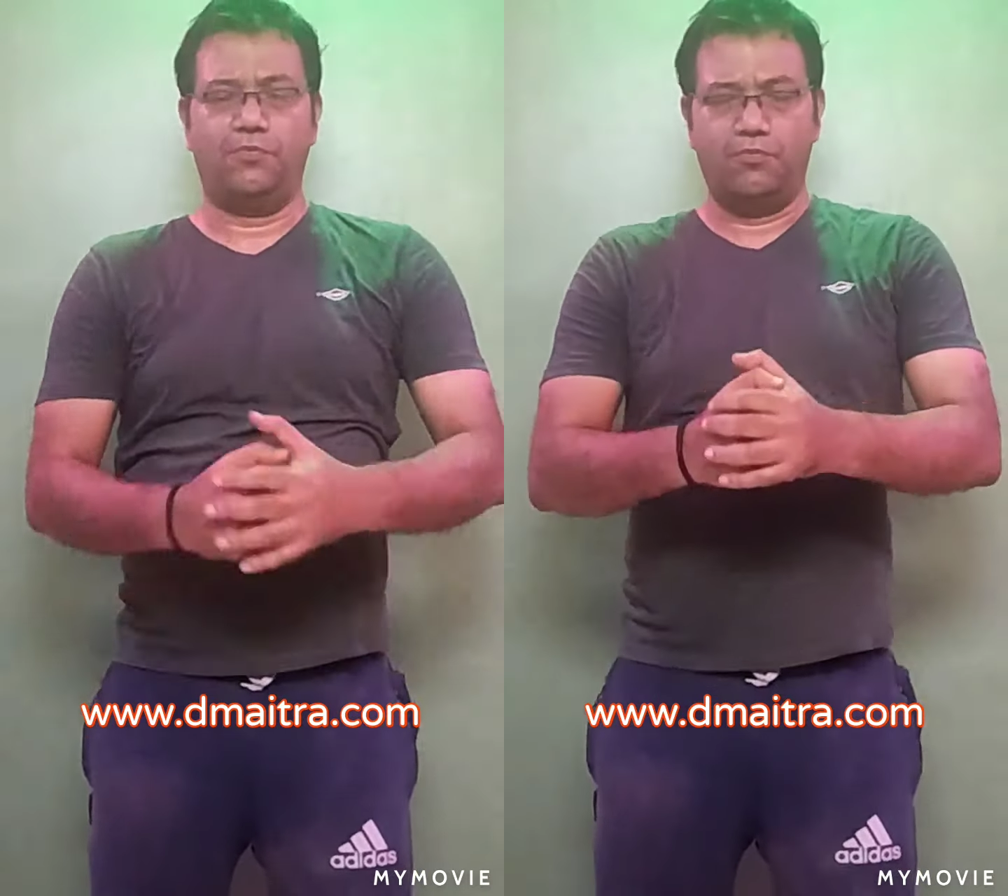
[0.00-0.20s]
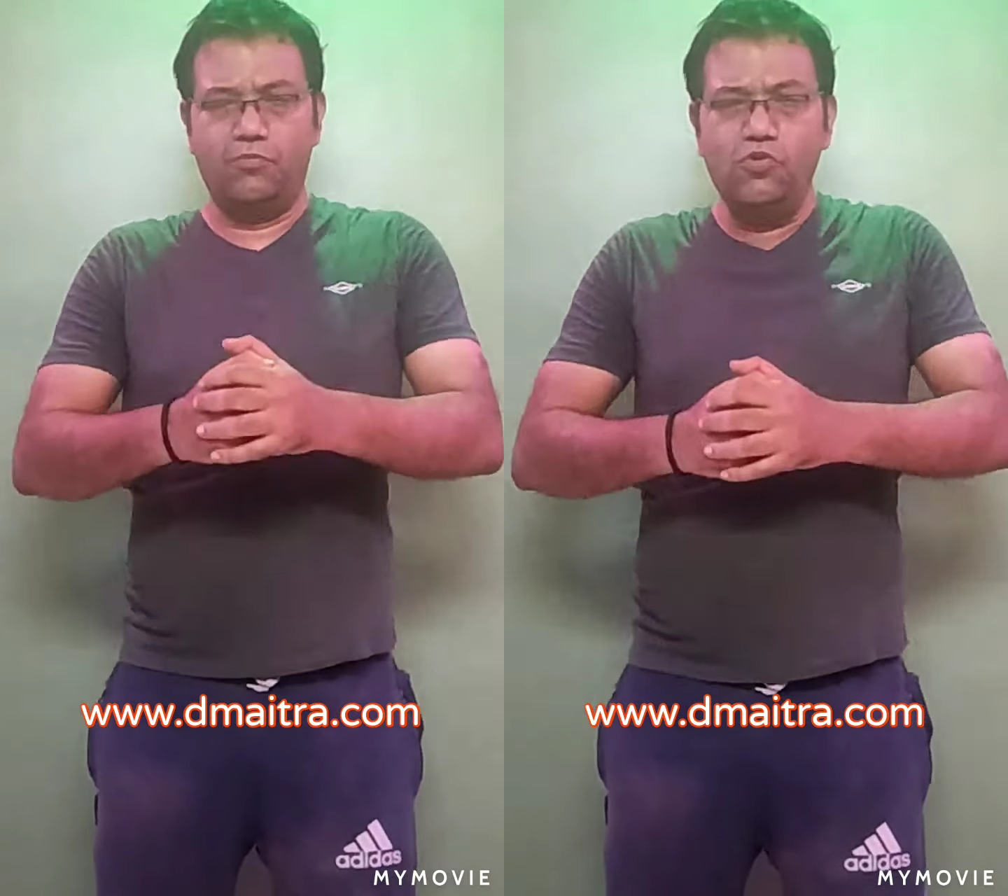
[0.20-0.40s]

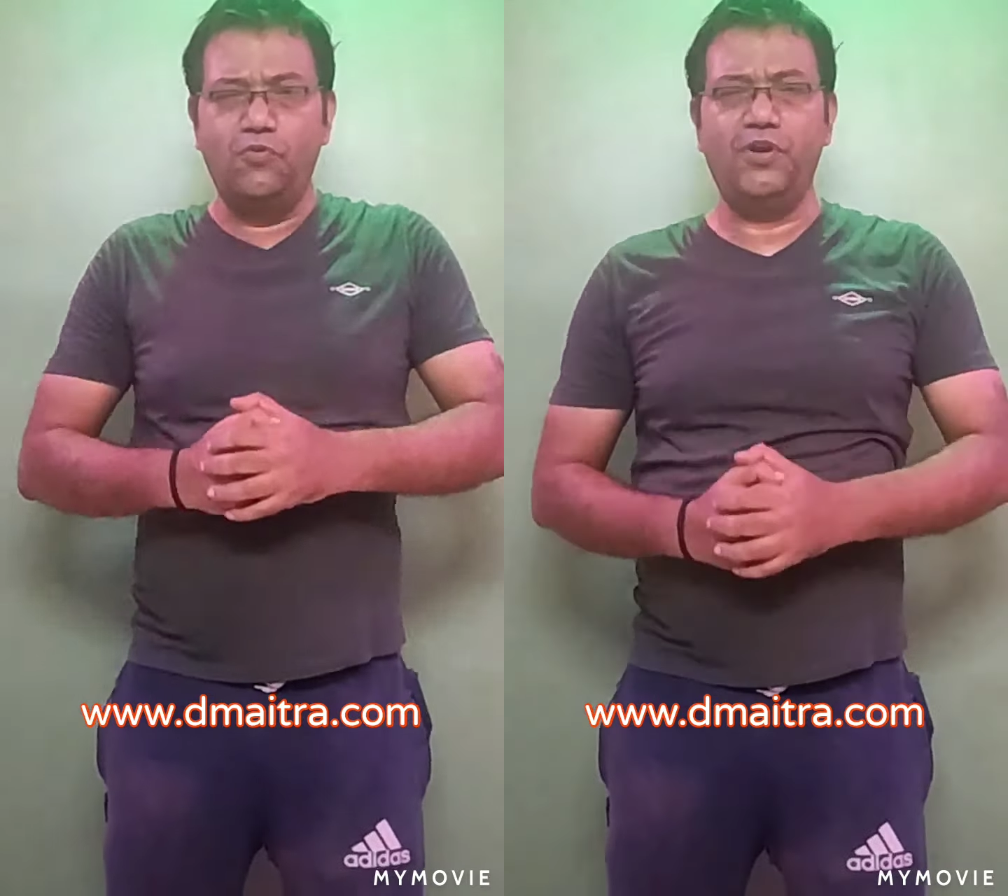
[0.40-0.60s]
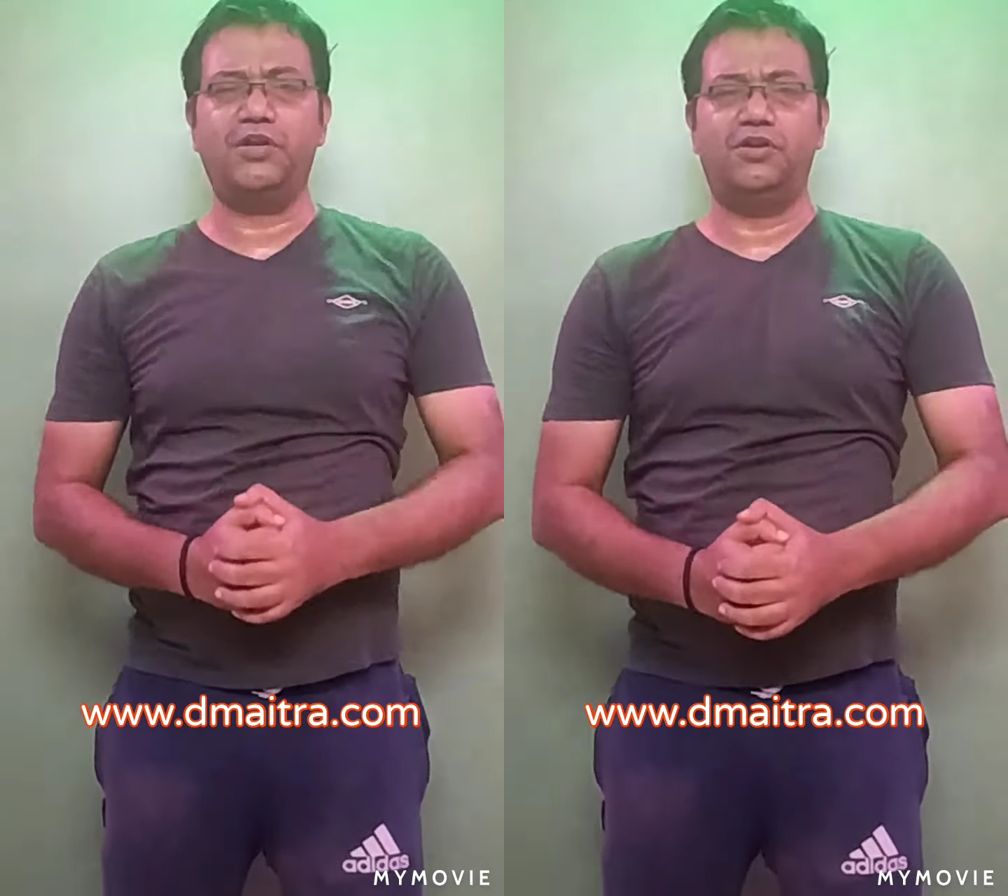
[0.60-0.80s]
move
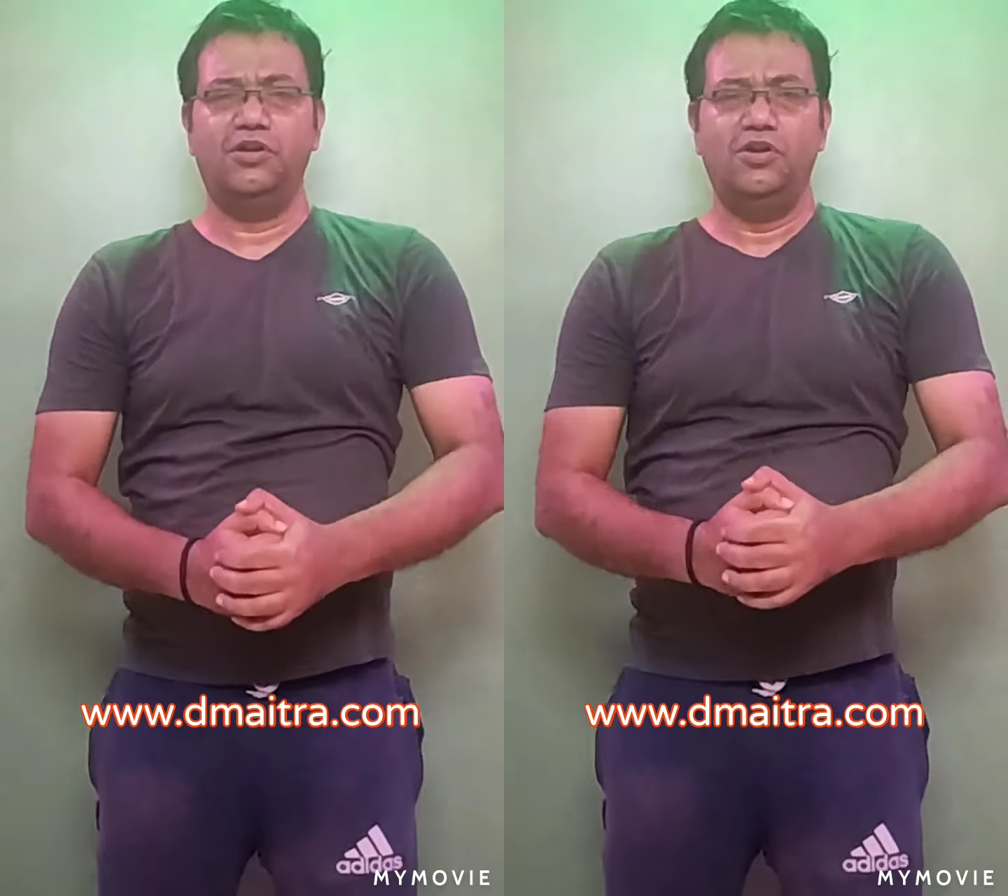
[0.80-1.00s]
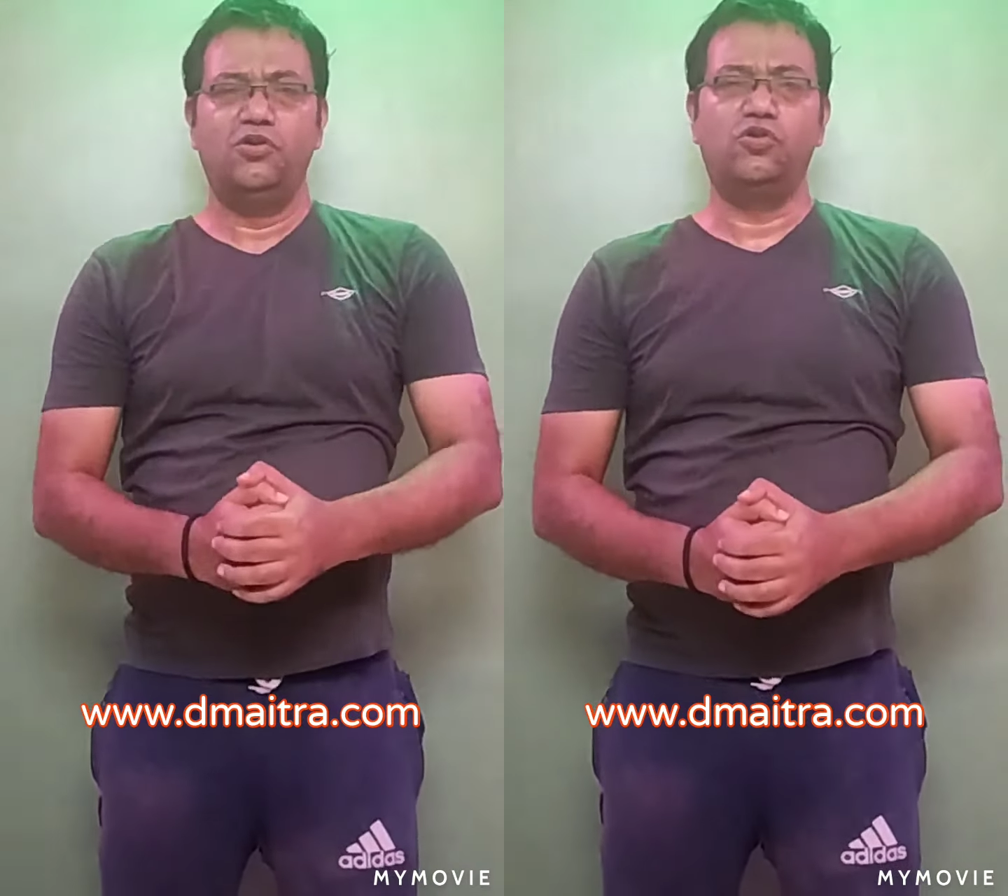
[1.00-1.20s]
it
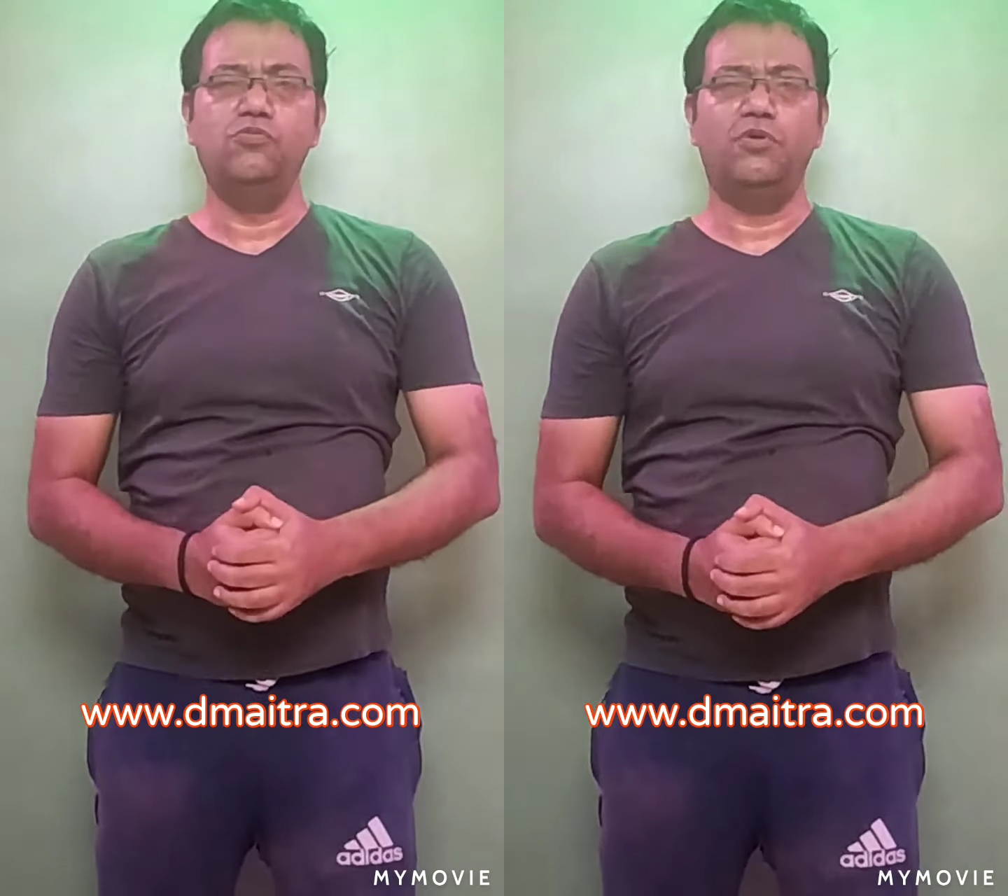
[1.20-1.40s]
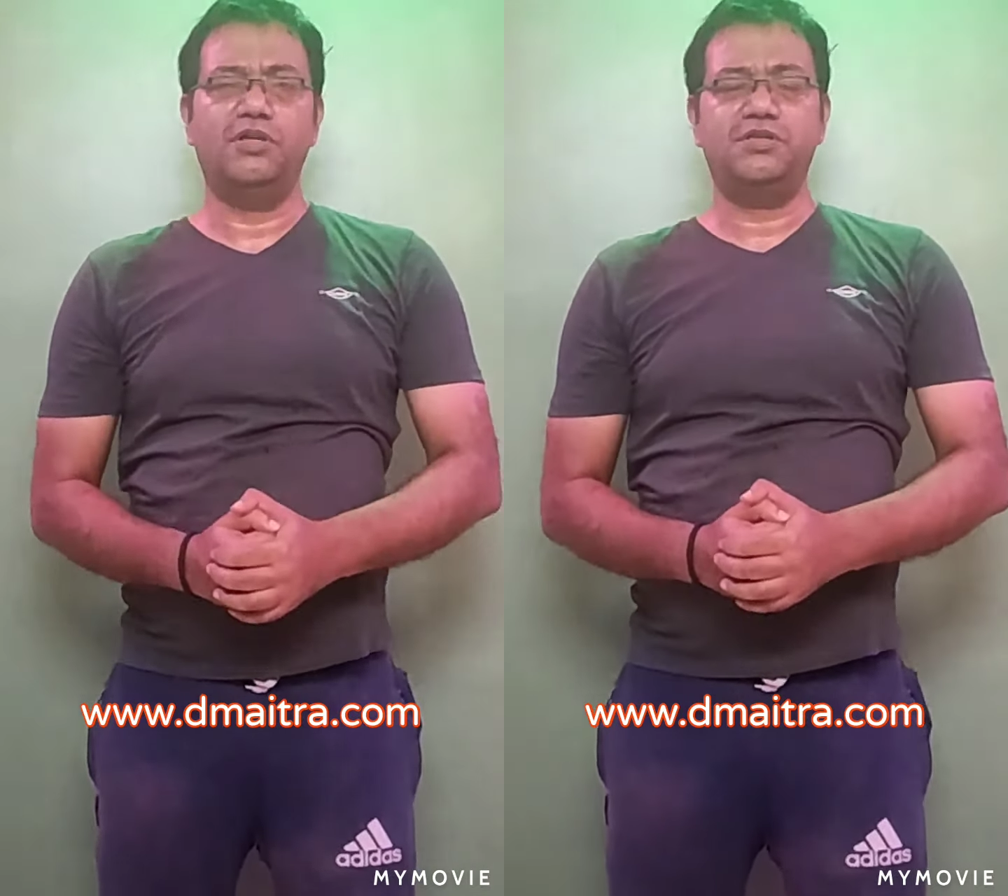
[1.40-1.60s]
too
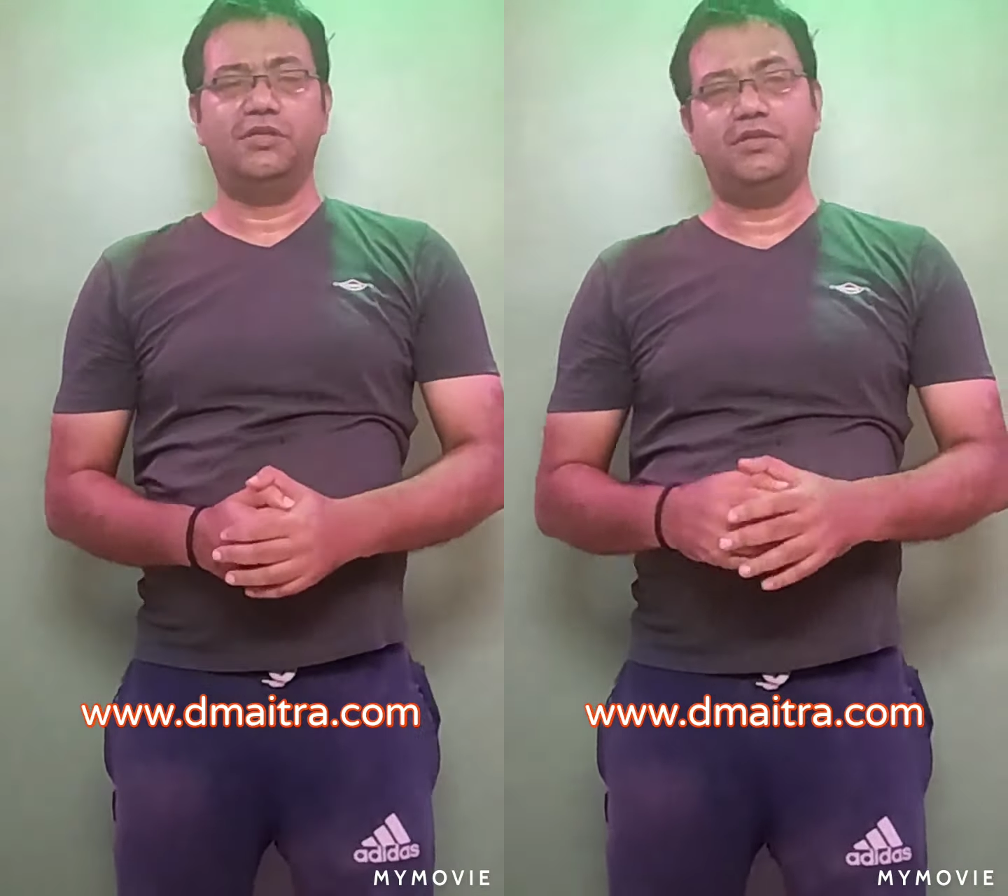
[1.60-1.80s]
much,